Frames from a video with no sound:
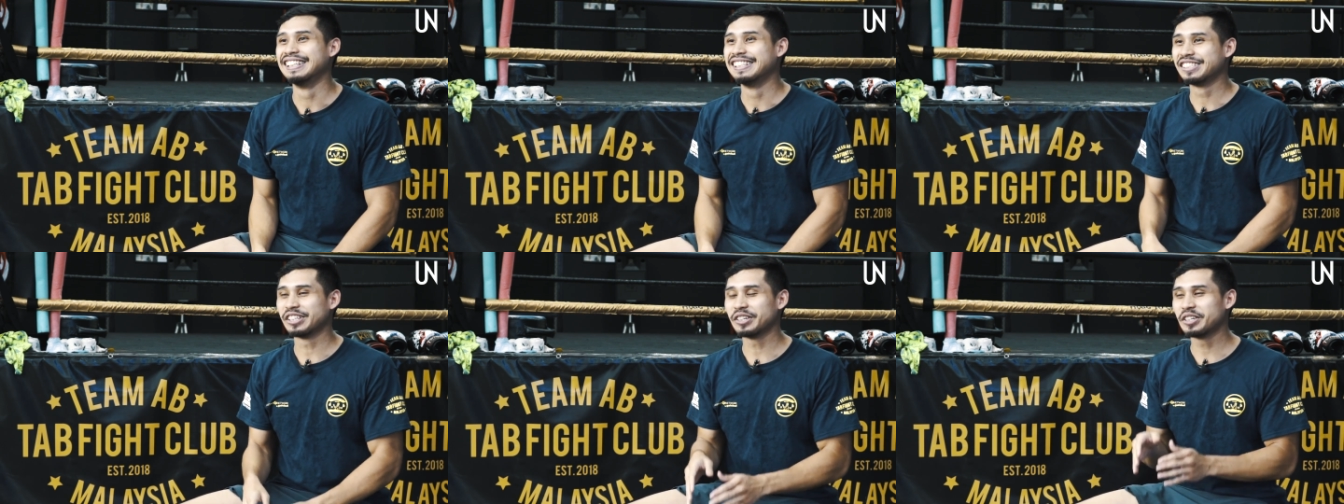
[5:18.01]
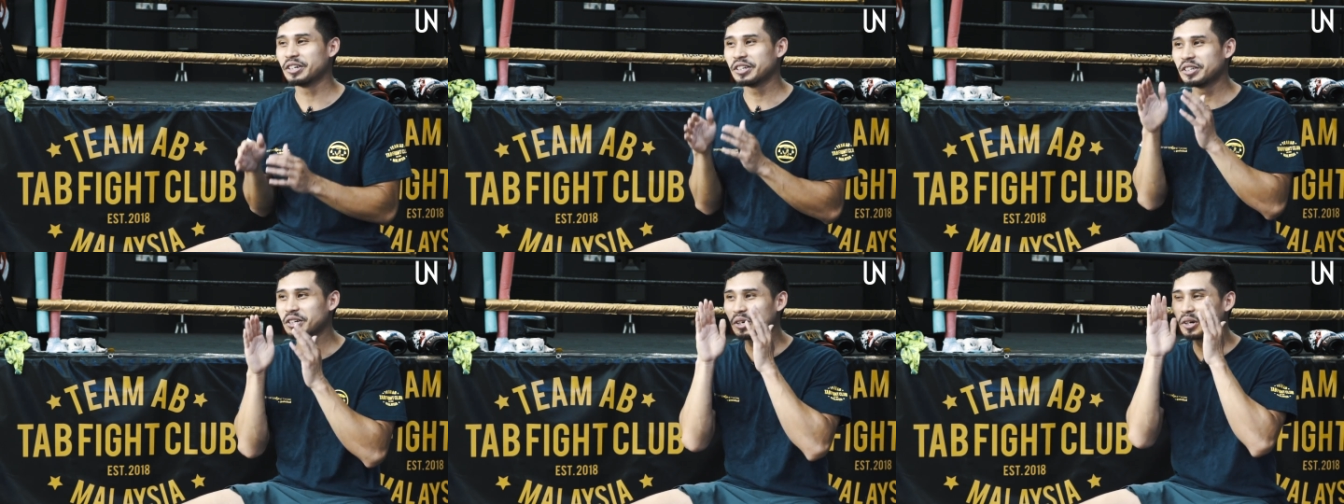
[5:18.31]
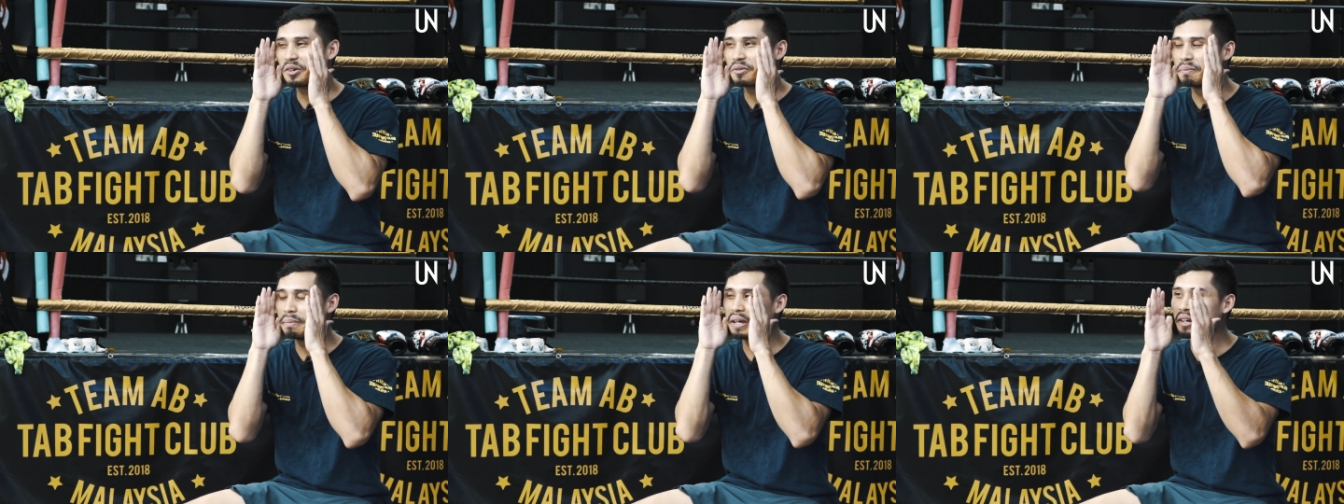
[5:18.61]
So
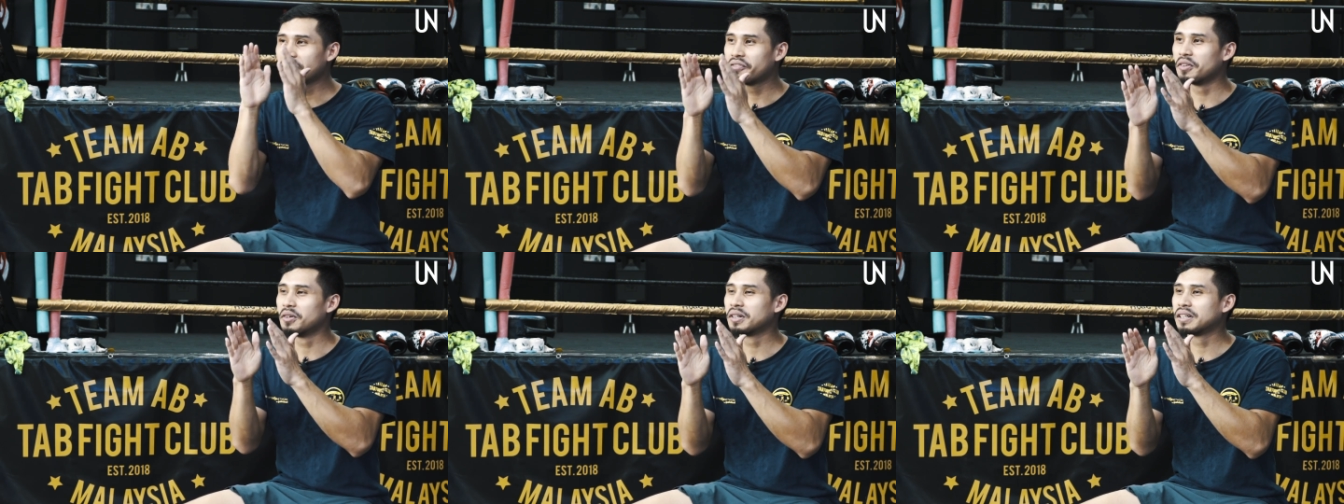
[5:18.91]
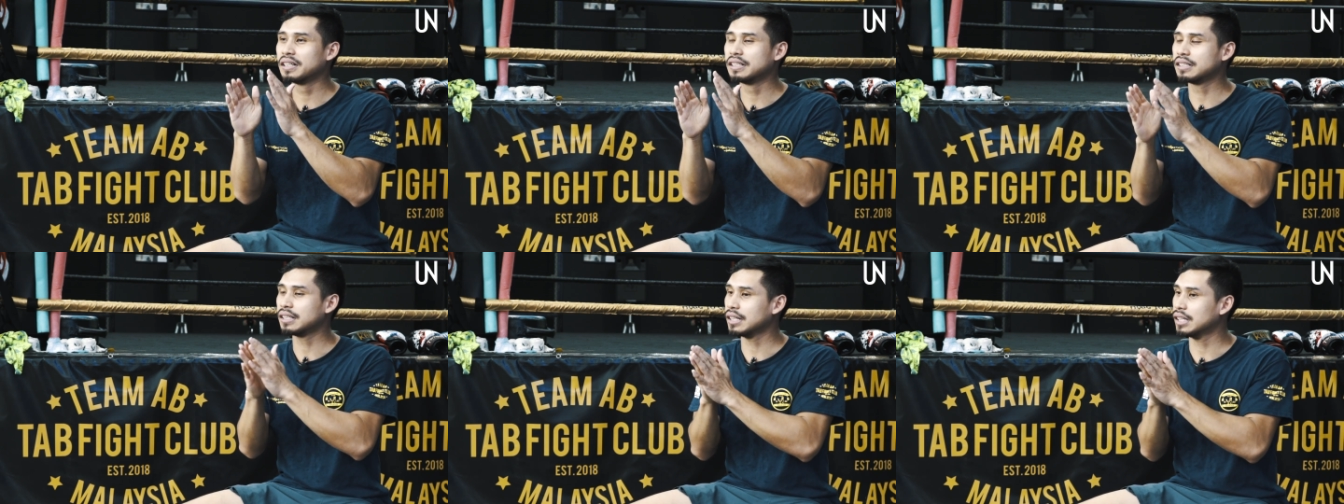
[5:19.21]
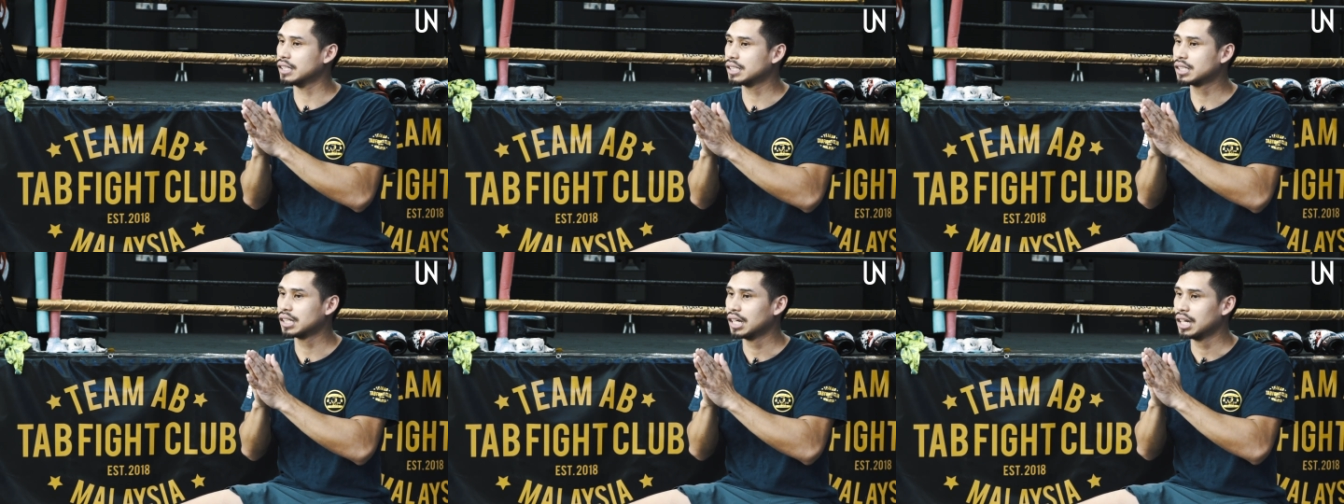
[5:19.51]
your main focus
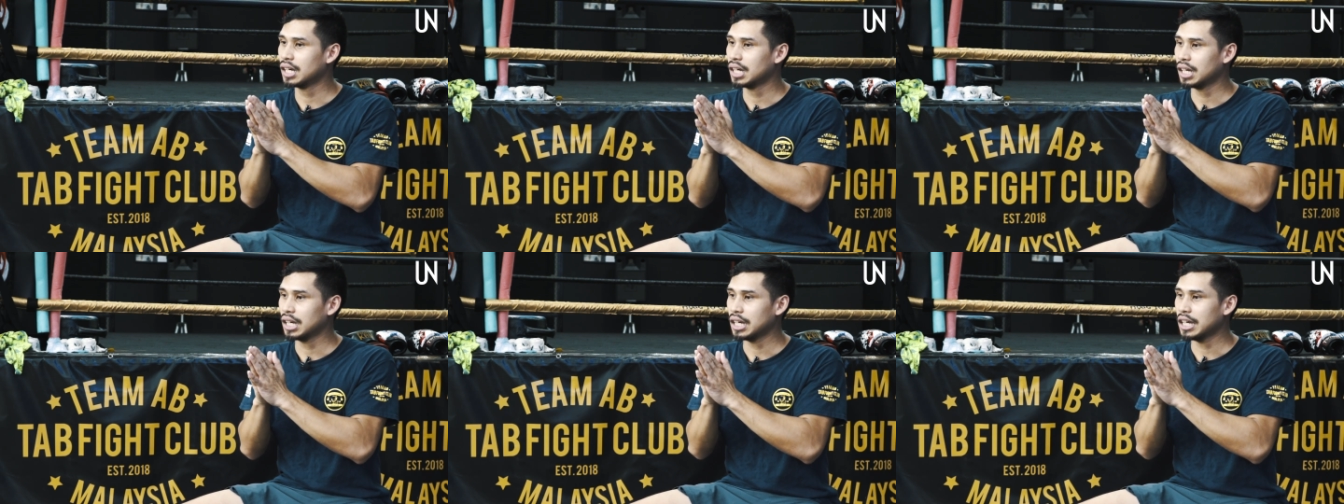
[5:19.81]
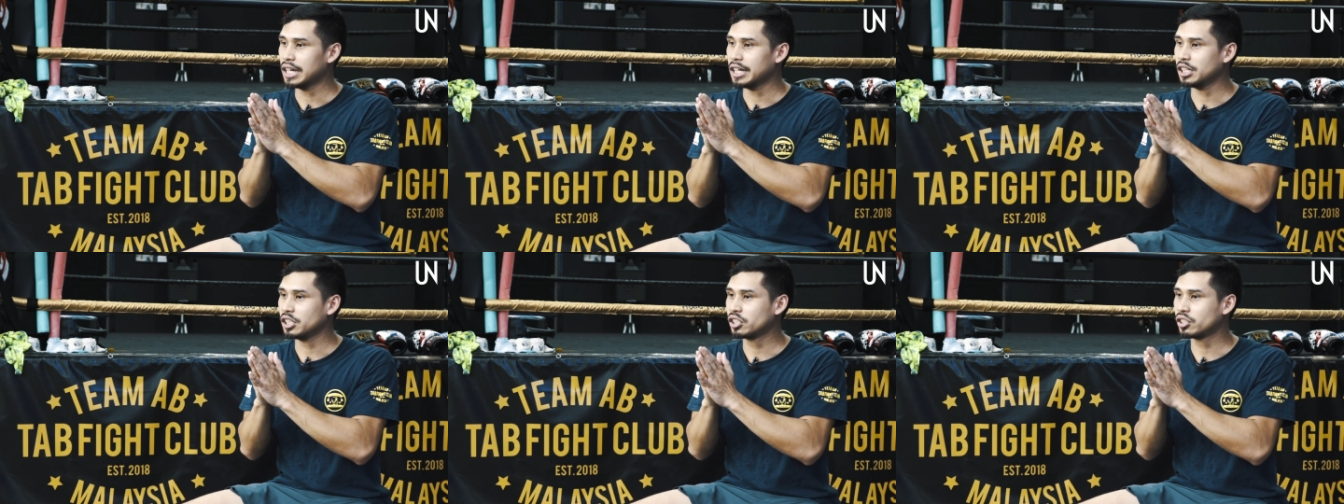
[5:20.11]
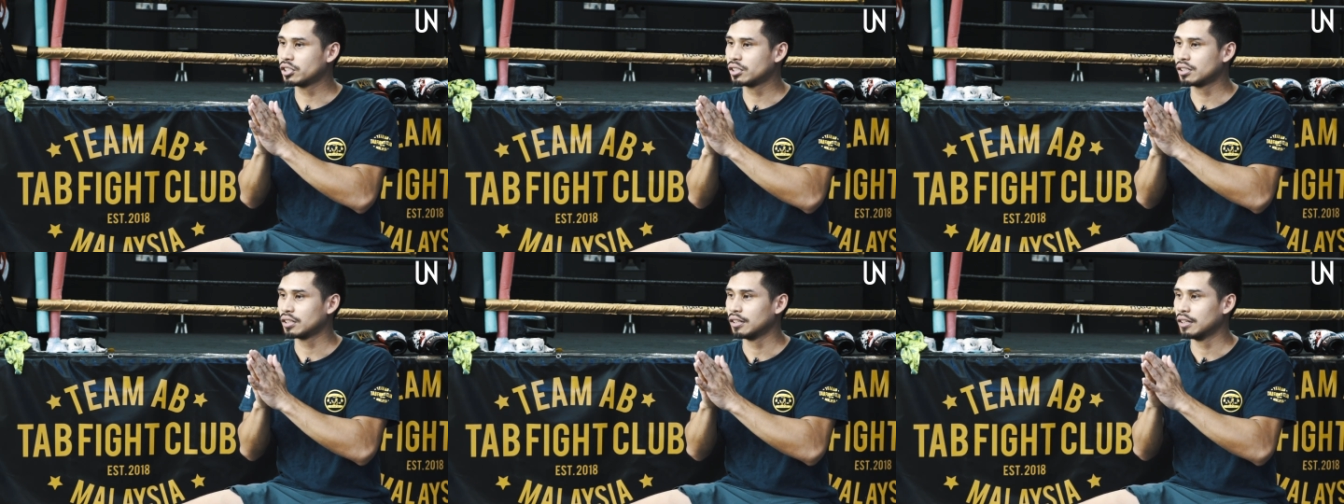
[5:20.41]
is
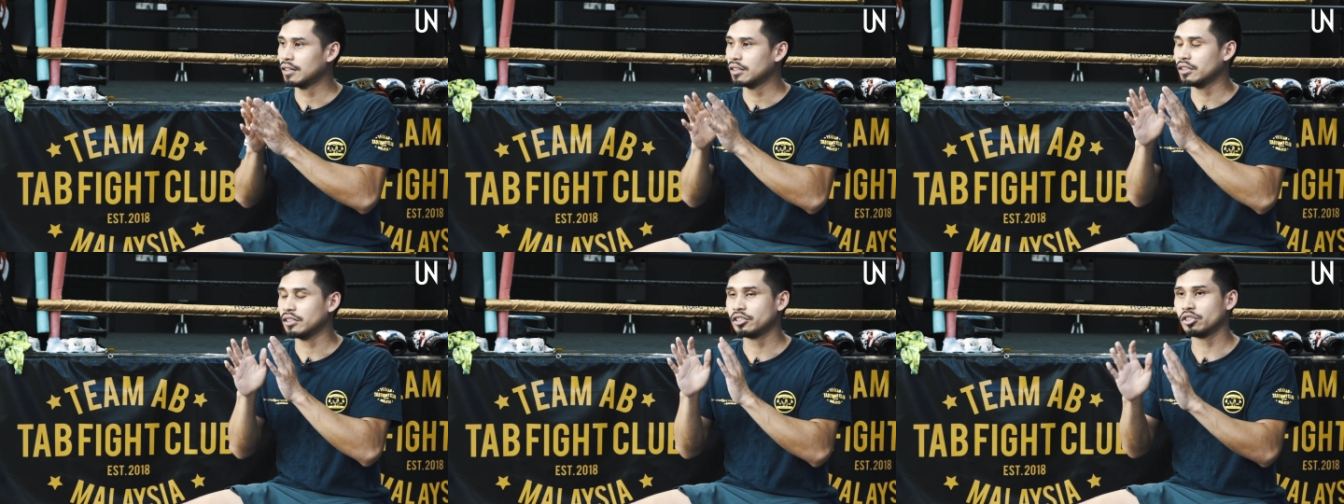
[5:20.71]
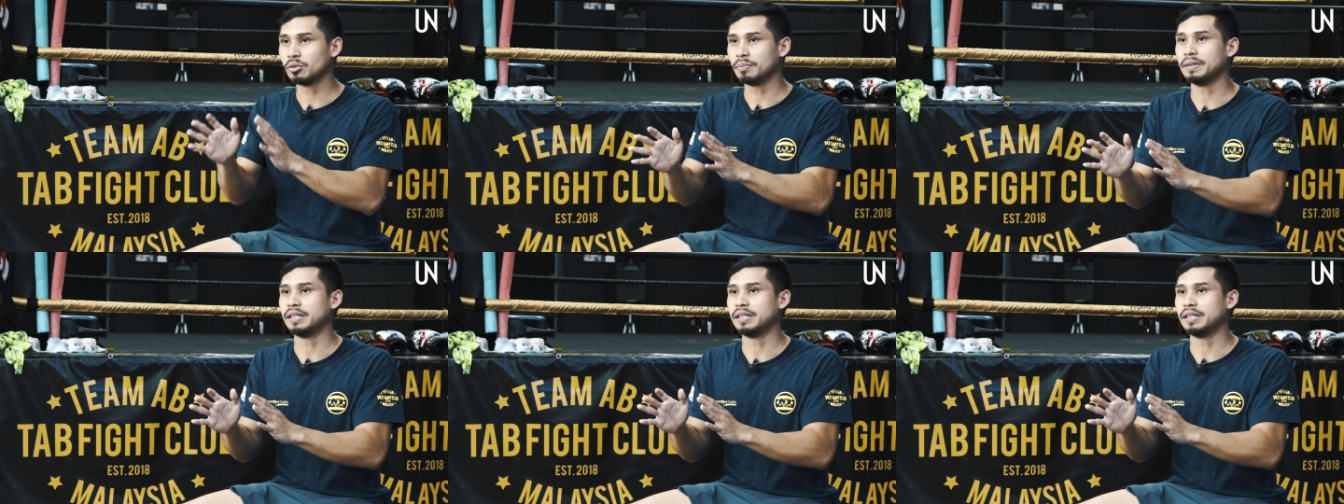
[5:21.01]
to